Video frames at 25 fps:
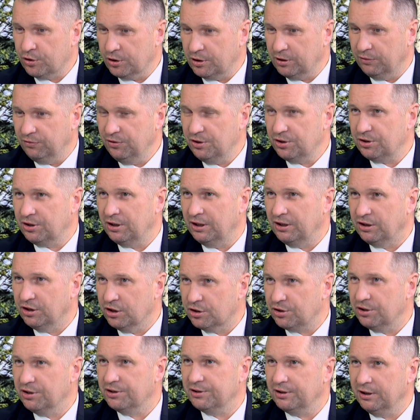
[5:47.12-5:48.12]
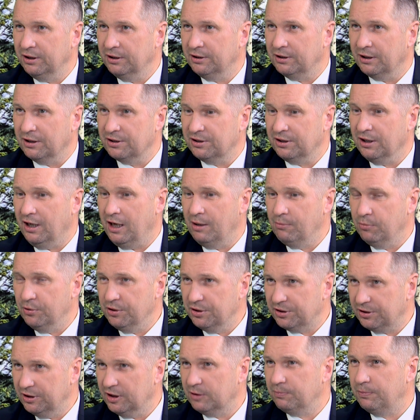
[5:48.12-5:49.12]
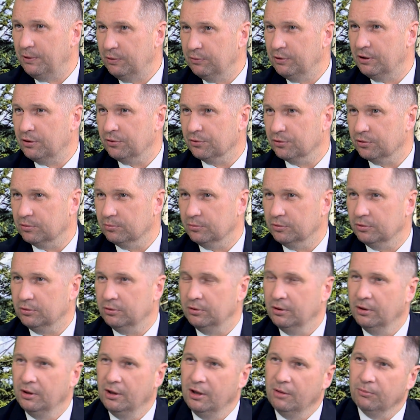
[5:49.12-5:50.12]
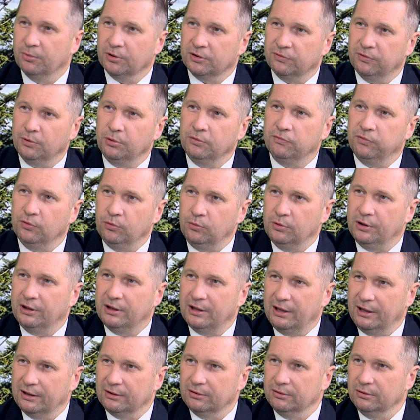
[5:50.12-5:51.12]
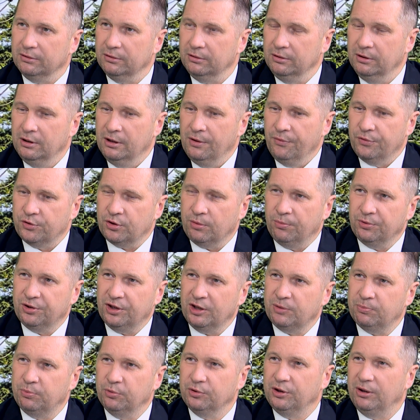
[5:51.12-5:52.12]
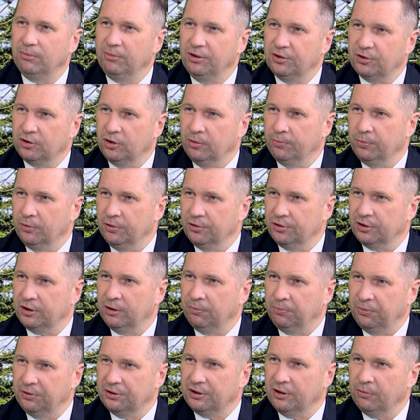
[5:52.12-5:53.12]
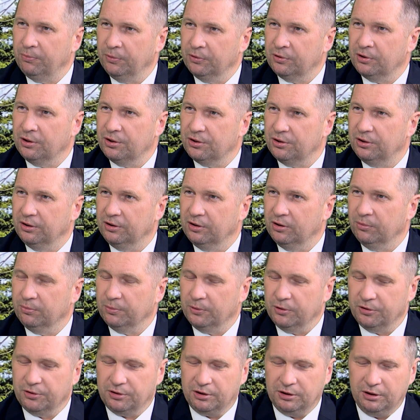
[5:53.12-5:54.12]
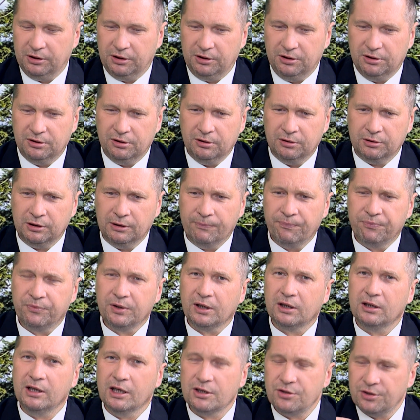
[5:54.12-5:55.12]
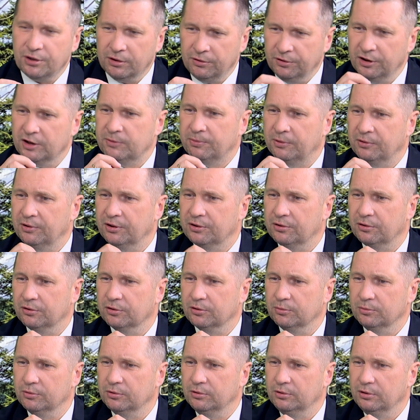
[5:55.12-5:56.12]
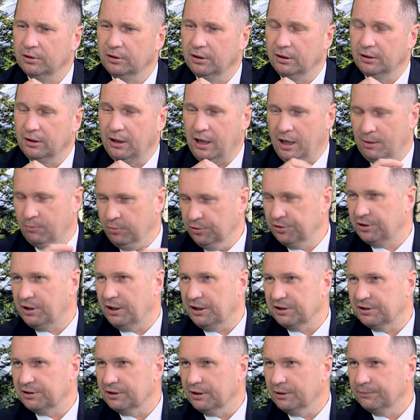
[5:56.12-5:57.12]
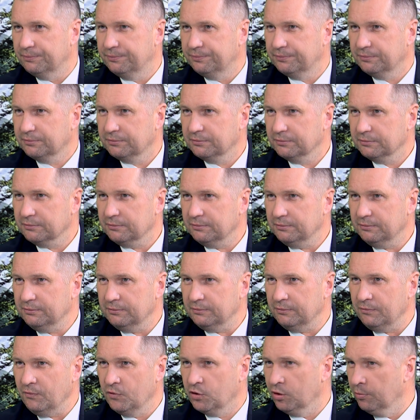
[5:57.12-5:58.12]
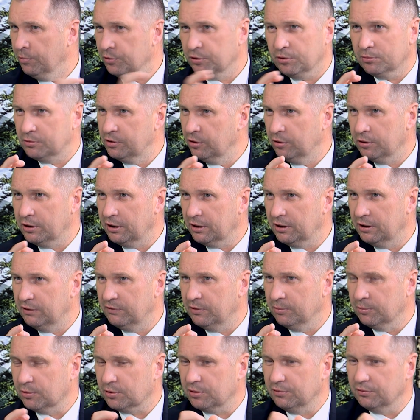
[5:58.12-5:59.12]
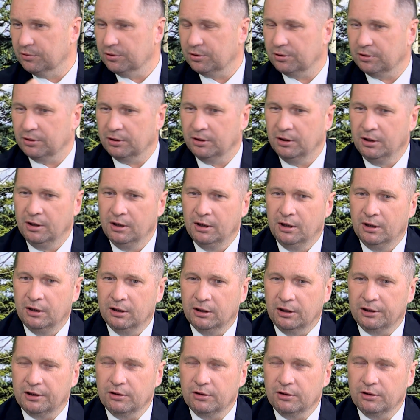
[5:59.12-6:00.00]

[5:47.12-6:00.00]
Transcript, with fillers: Someone who either has impure intentions or is of unsound mind allowed a German Polish team to write a textbook on Polish history. Why an unsound mind or a traitor? because there are only two such possibilities, because the Germans have